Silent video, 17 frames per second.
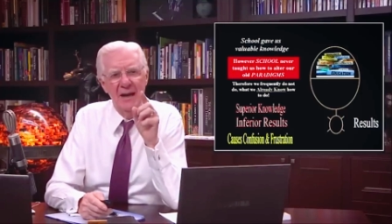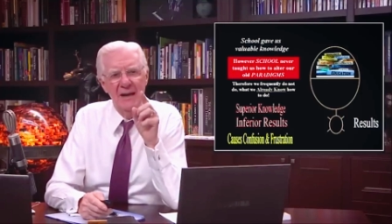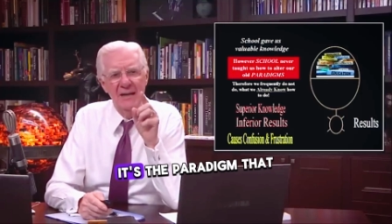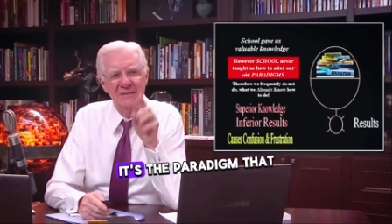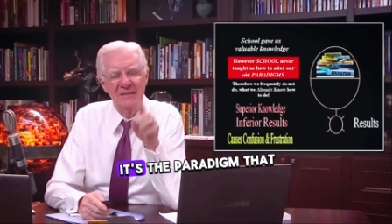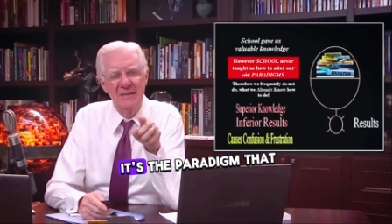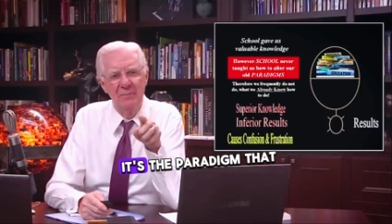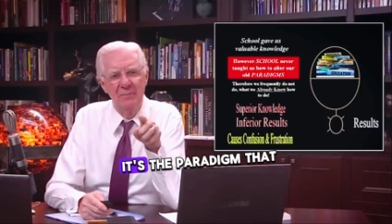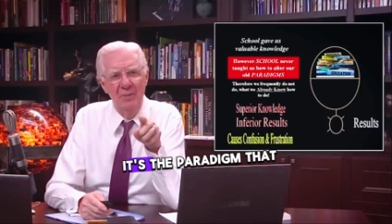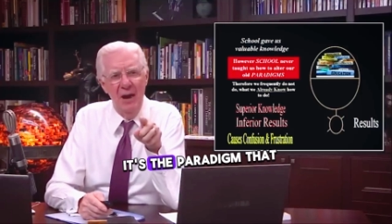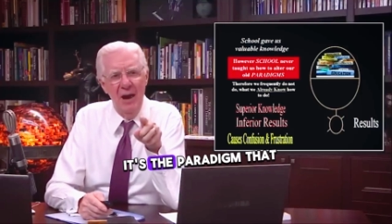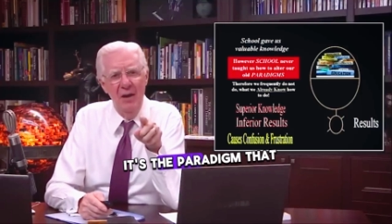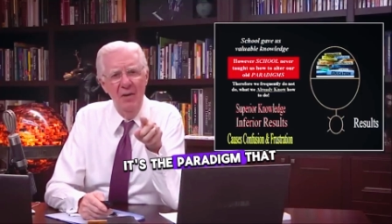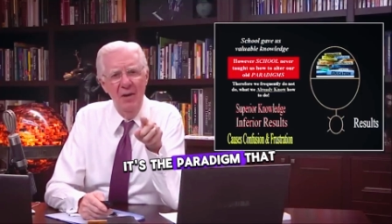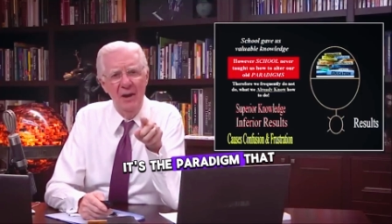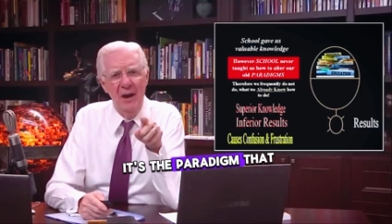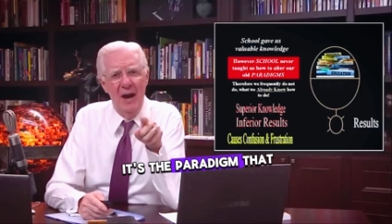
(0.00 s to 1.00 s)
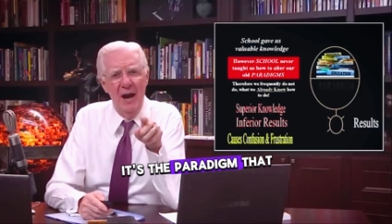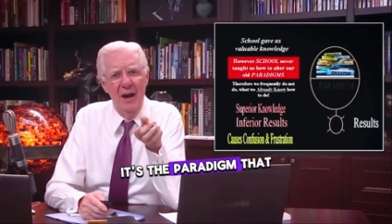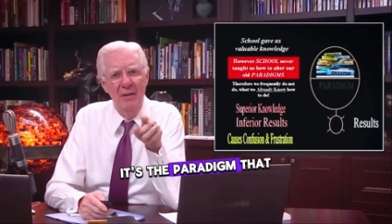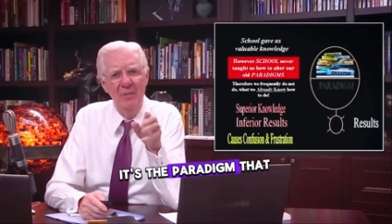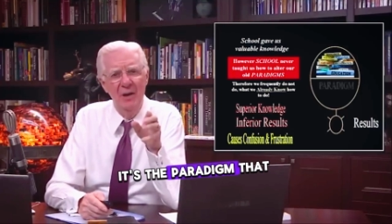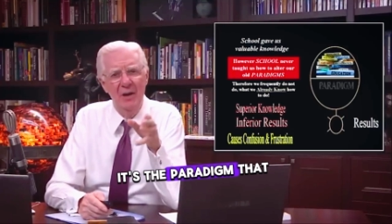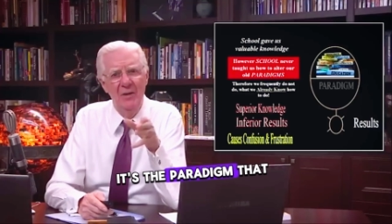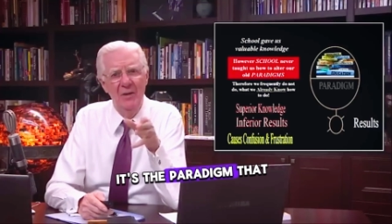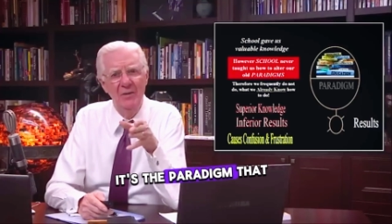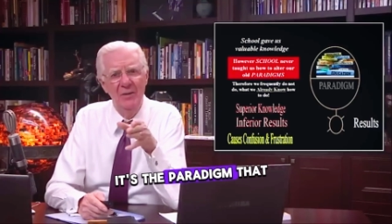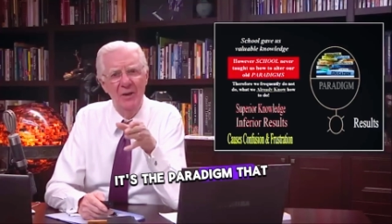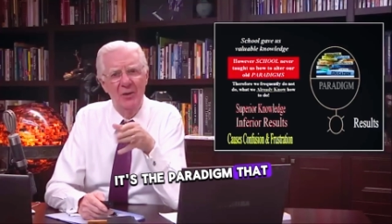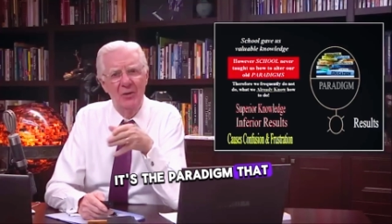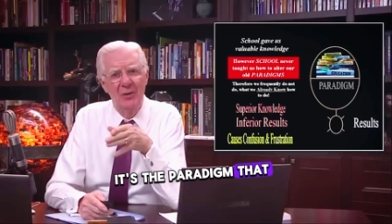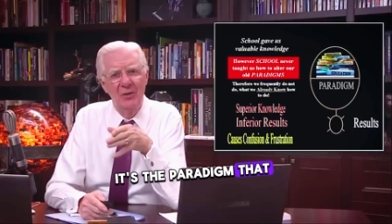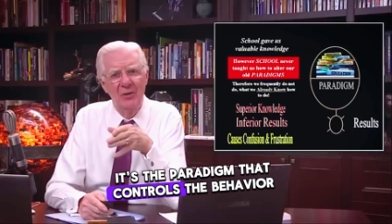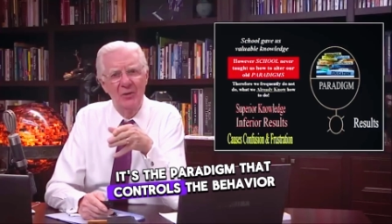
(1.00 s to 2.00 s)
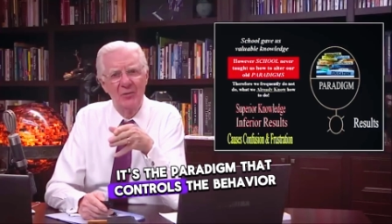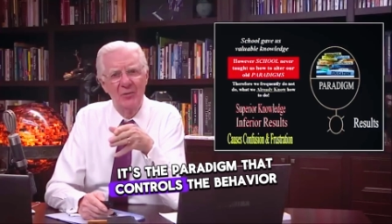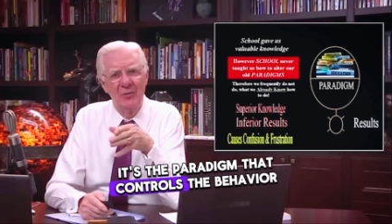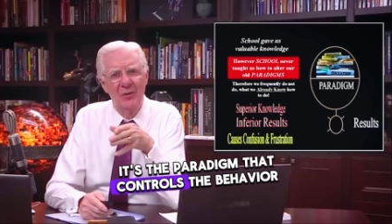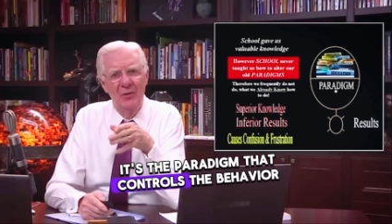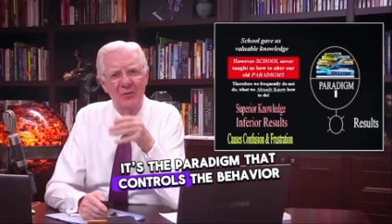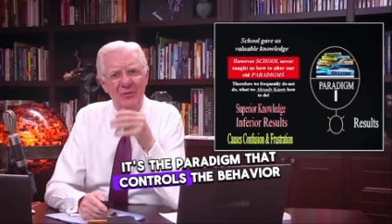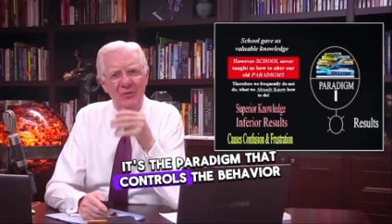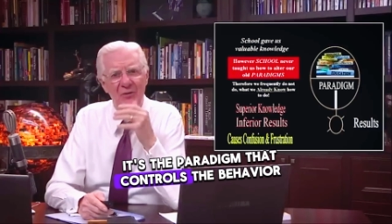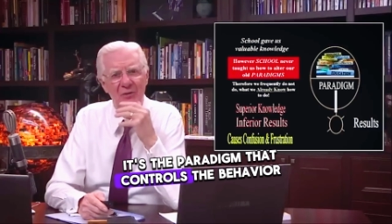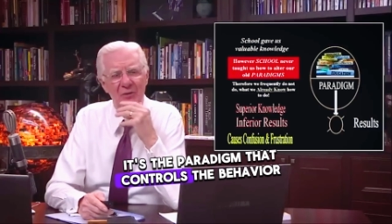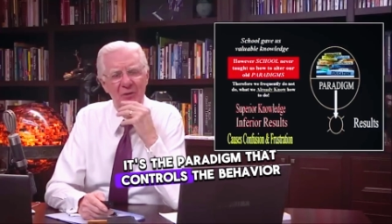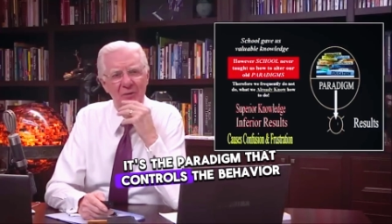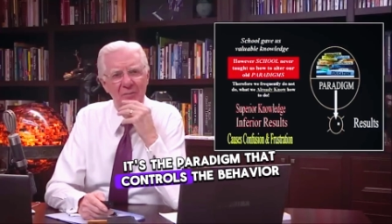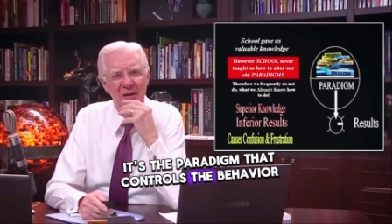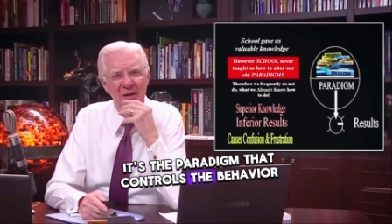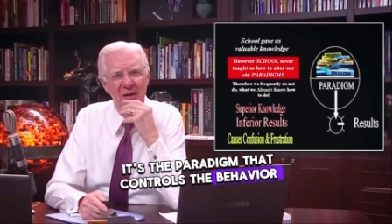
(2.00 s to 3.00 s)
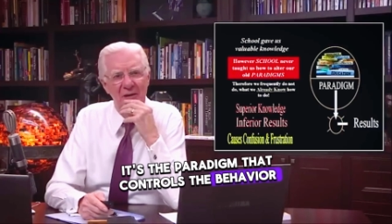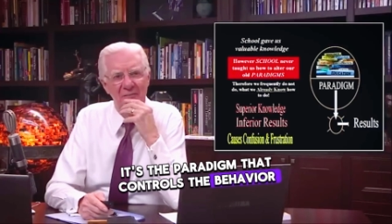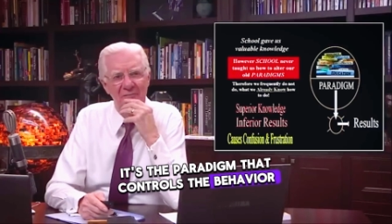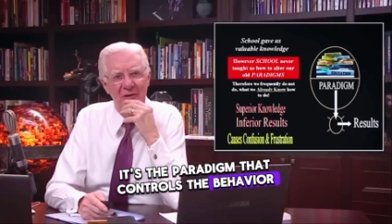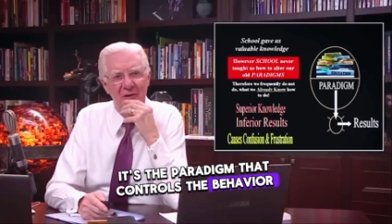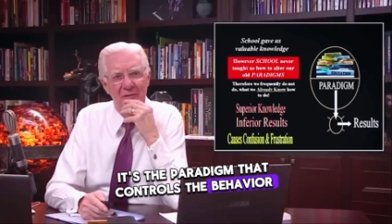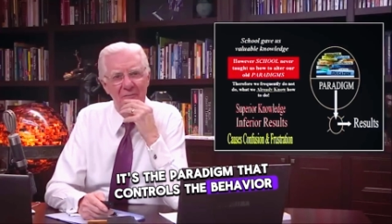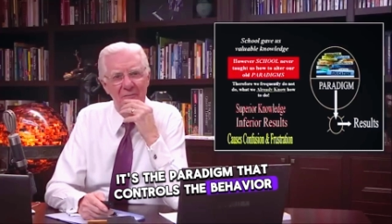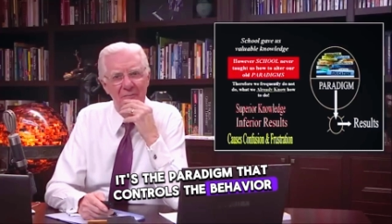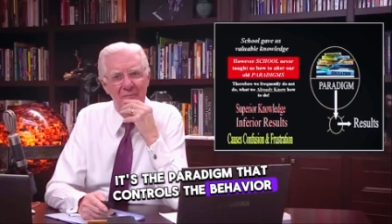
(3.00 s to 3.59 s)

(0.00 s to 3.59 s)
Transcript: It's the paradigm that controls the behavior.